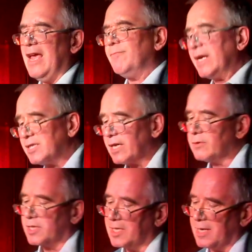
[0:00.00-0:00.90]
In
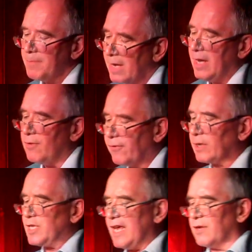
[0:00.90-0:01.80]
Mexico City, he
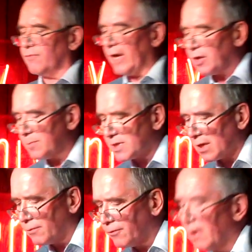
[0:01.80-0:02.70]
felt he had availed
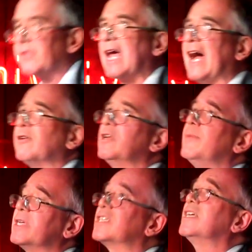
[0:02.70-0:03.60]
himself of the
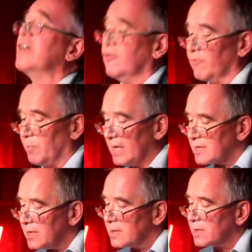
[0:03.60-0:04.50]
anonymity of
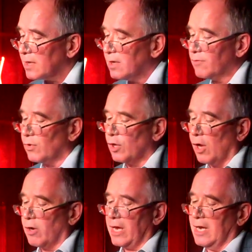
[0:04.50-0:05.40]
buses for
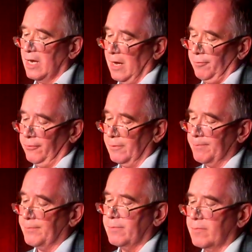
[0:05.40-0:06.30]
long enough.
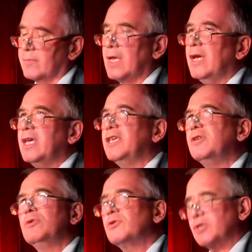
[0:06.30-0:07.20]
He
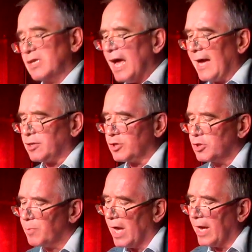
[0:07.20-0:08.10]
used
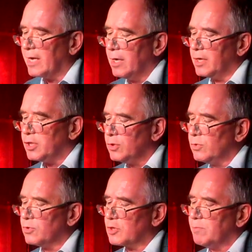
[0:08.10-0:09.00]
cash to buy a
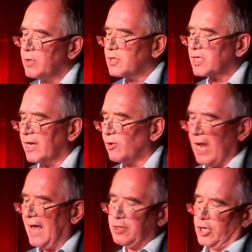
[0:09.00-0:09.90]
used
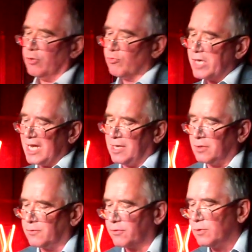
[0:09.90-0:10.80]
motorcycle and careen
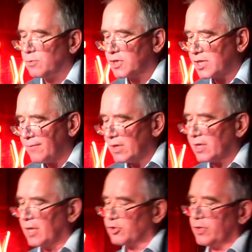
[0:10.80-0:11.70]
through
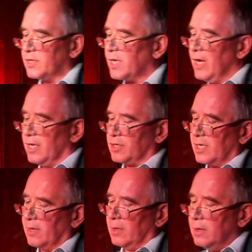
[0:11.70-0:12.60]
seven countries
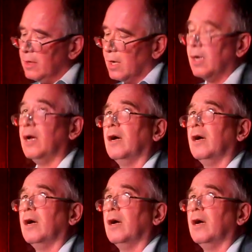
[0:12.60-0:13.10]
until,